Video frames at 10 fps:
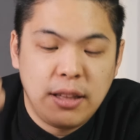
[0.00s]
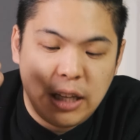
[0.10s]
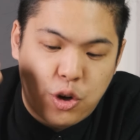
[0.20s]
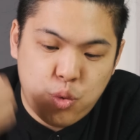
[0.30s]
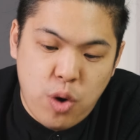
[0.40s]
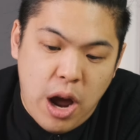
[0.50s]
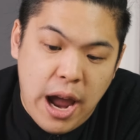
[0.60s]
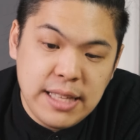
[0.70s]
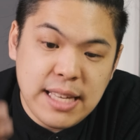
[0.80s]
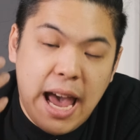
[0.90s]
the
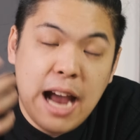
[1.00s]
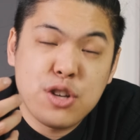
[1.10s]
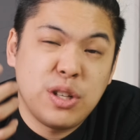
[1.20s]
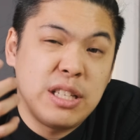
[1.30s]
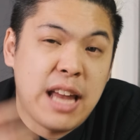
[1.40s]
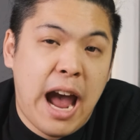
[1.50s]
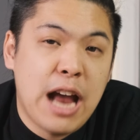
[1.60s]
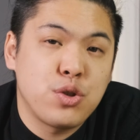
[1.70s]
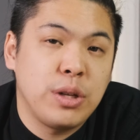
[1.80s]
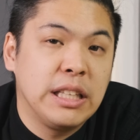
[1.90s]
grinds actually
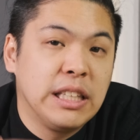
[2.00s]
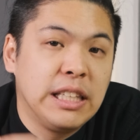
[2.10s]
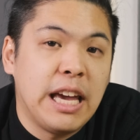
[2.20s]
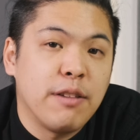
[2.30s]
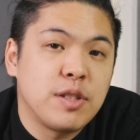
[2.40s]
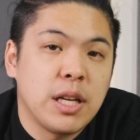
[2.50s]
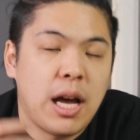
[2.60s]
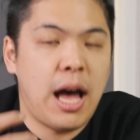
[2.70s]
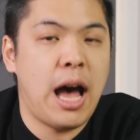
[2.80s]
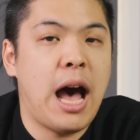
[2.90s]
naturally lift
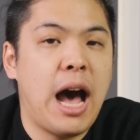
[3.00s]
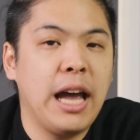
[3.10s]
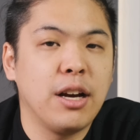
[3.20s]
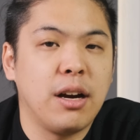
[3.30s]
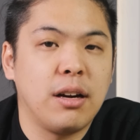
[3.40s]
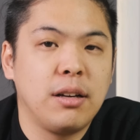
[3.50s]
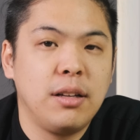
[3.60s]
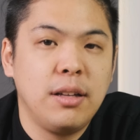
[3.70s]
higher